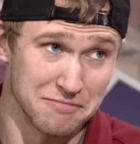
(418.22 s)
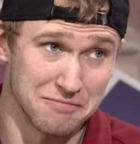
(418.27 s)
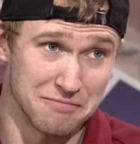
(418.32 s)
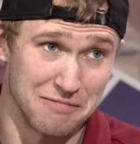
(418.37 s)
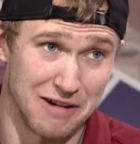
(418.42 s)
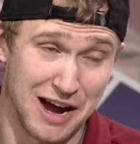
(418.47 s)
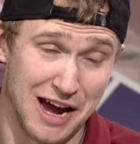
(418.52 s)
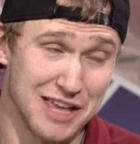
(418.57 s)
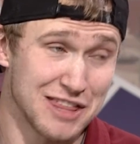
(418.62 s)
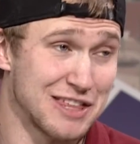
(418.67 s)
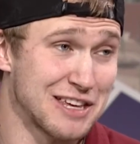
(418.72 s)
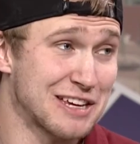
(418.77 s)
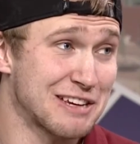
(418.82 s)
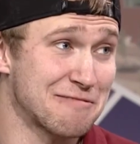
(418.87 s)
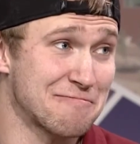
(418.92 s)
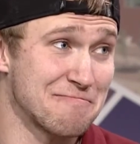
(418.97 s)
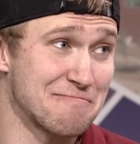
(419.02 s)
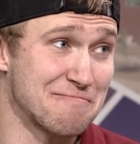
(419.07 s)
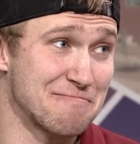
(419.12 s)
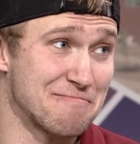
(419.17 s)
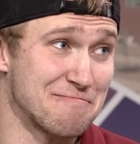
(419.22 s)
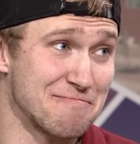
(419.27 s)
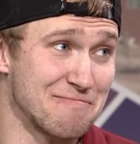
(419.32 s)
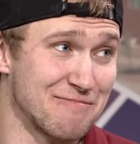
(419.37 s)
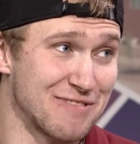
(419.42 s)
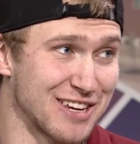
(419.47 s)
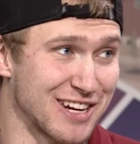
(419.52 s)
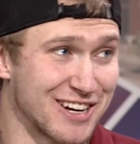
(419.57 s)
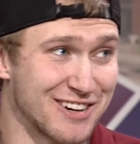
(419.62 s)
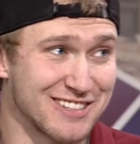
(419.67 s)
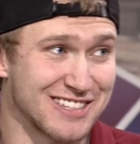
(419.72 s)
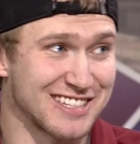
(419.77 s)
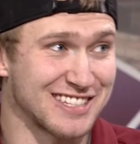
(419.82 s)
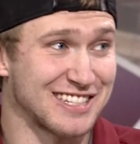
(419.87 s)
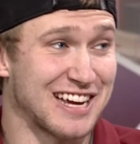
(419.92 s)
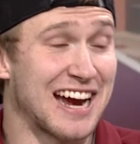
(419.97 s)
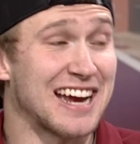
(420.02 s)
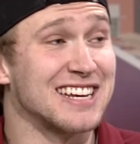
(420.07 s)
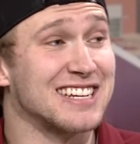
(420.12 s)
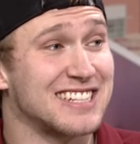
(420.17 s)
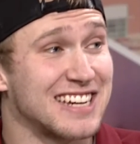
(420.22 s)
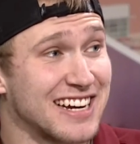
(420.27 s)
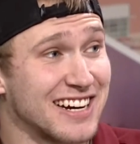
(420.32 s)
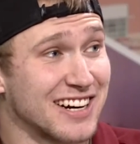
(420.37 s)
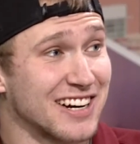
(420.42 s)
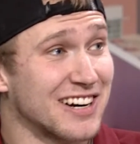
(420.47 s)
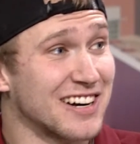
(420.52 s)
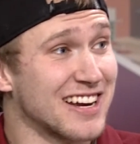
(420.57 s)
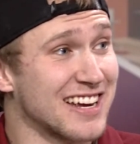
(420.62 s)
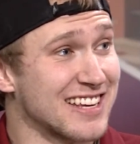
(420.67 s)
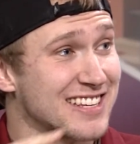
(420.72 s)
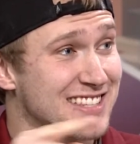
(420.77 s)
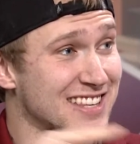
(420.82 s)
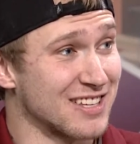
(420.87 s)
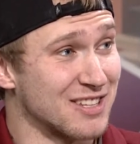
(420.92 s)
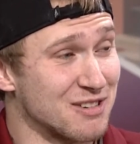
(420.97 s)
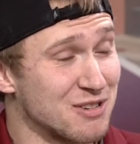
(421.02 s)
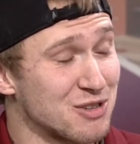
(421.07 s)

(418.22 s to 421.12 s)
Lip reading: I think, it's a sign Jeter is the new